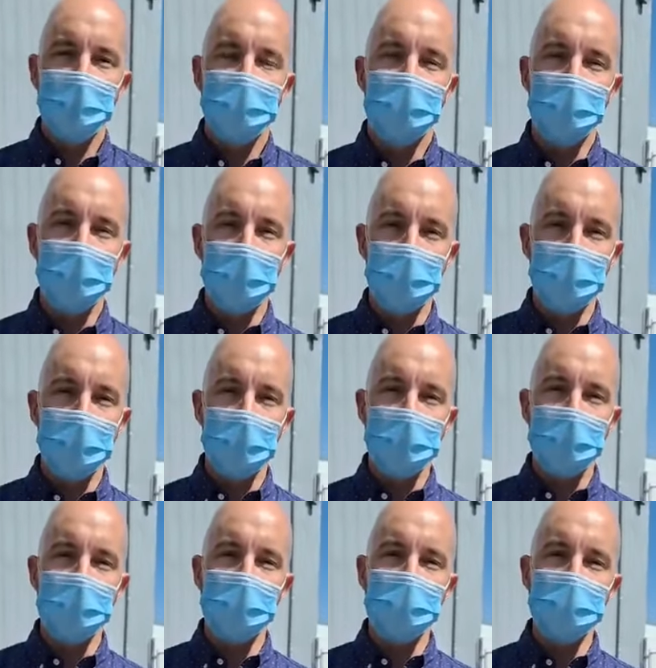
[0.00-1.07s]
from
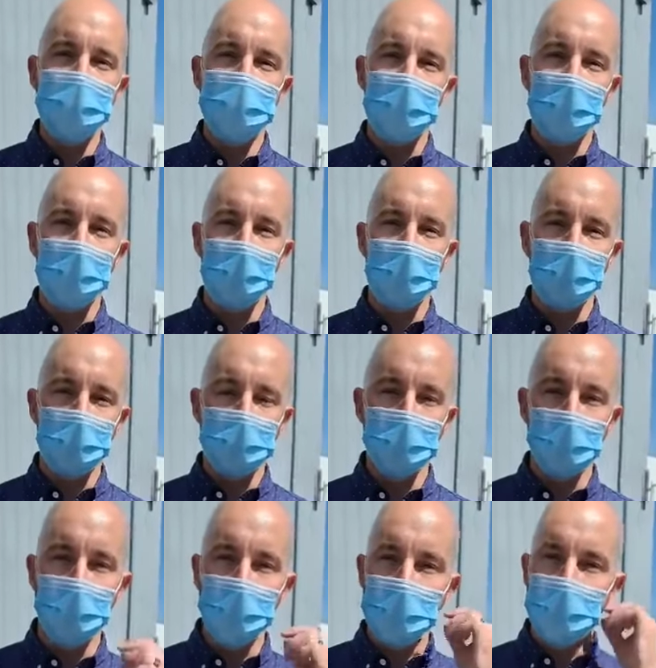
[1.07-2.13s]
anybody else, we
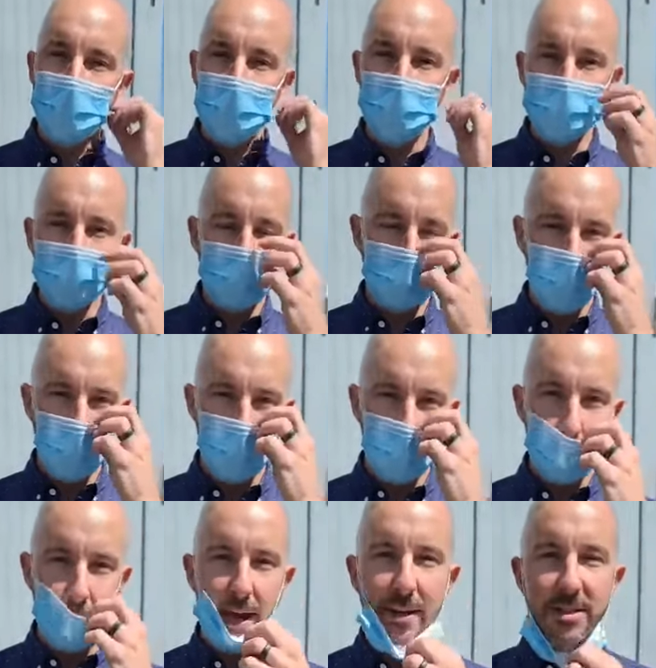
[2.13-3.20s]
do allow them to pull
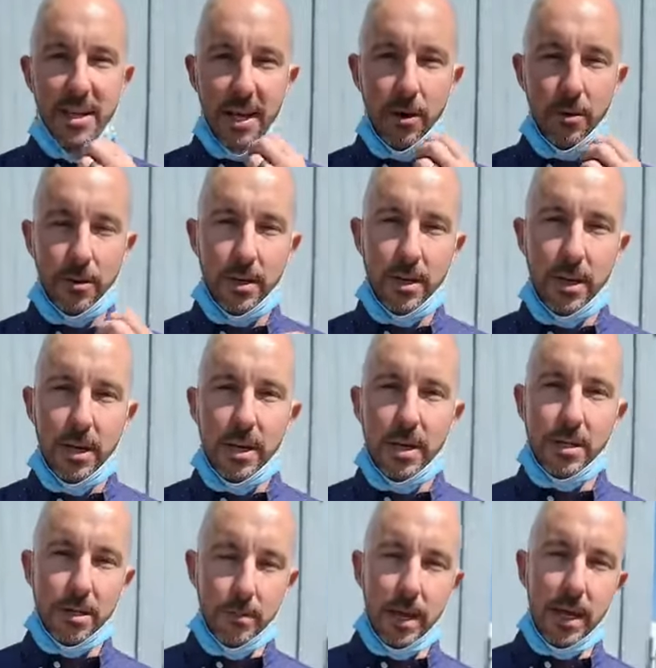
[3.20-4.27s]
their masks down
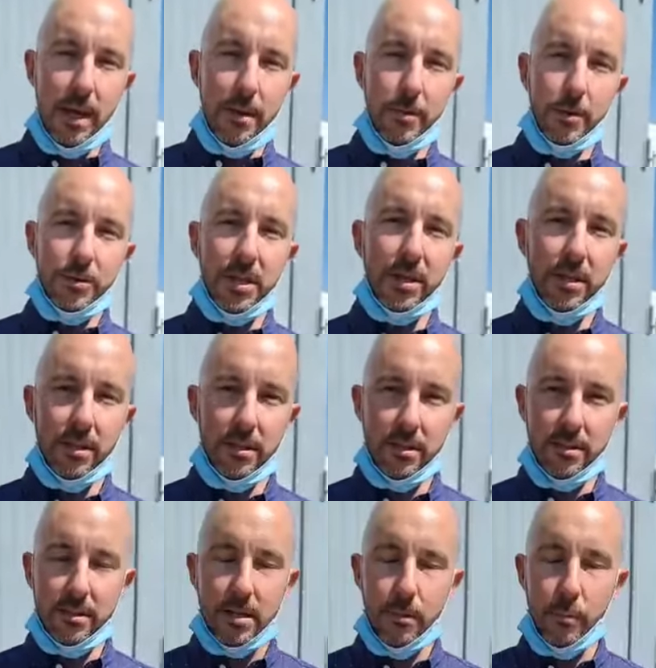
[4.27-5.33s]
to be able to
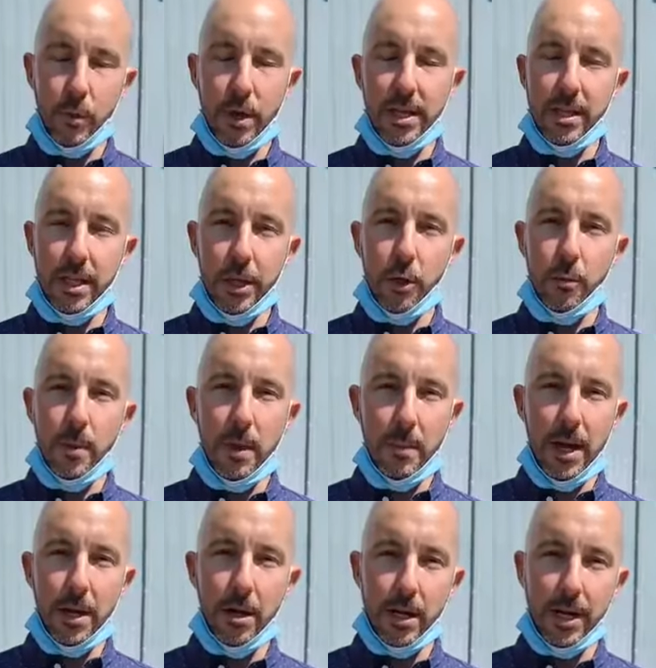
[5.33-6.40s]
breathe a little bit
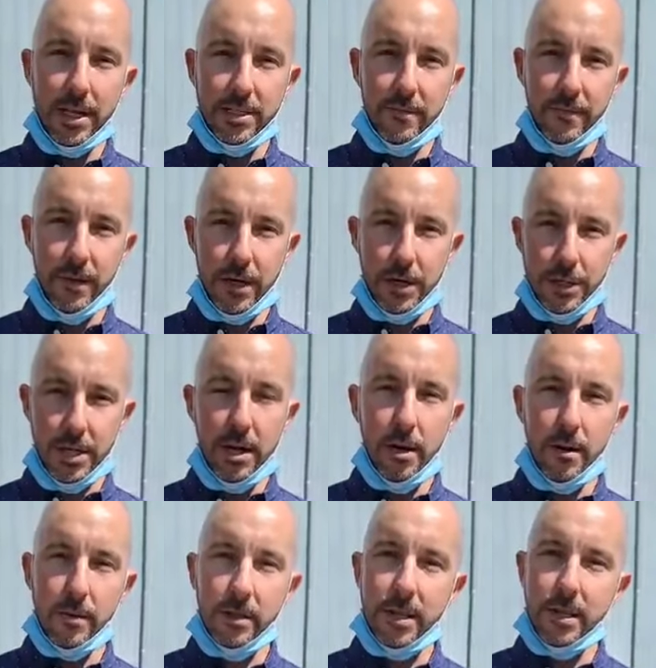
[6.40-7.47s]
better, get some fresh
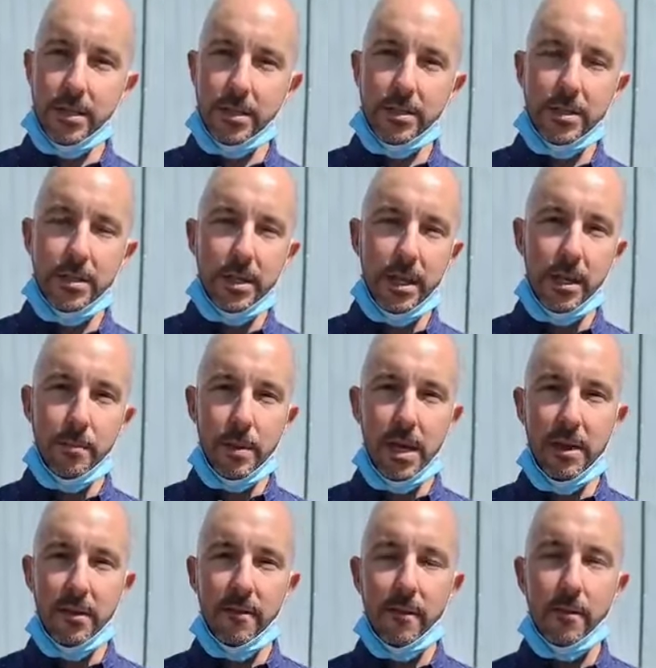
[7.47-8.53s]
air, because it
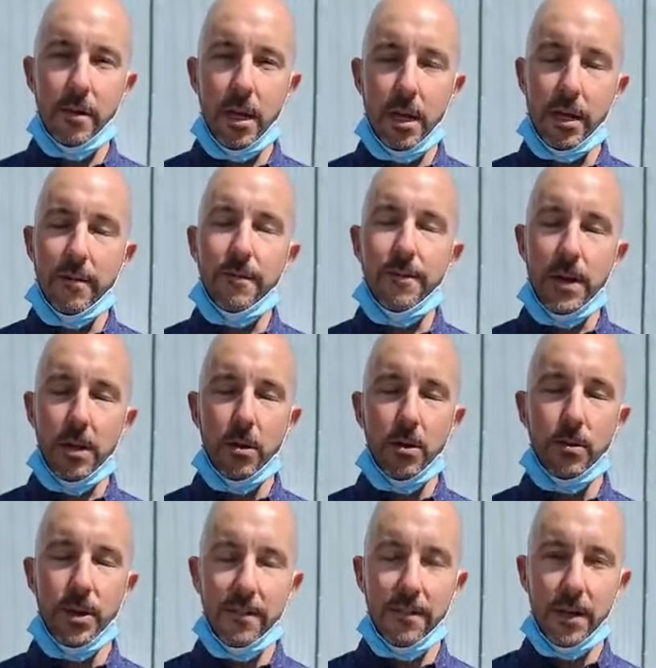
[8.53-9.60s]
can
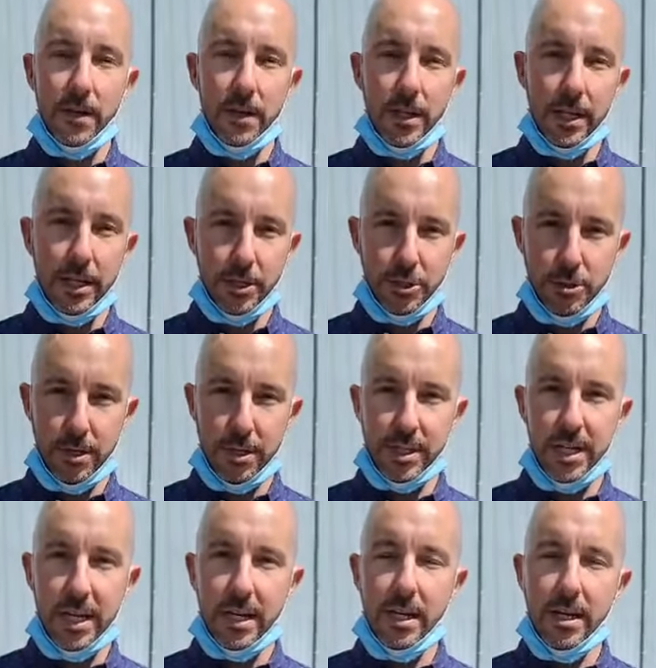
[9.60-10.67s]
feel definitely
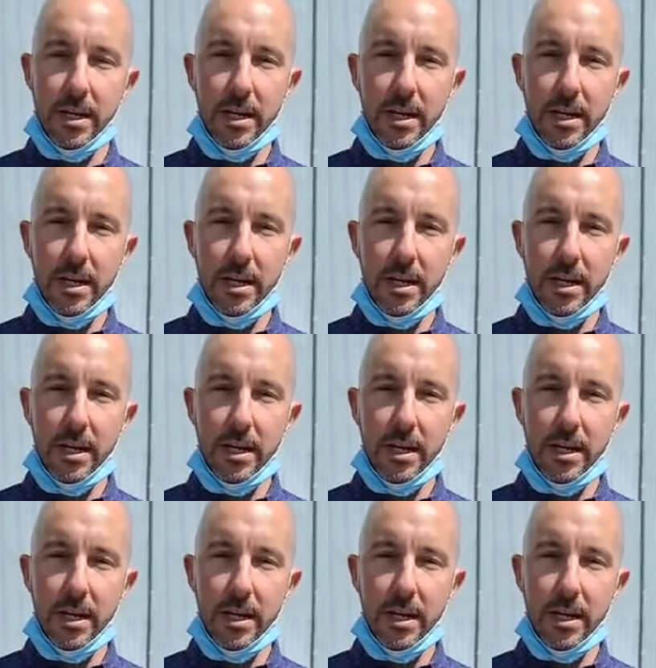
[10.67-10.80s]
constricting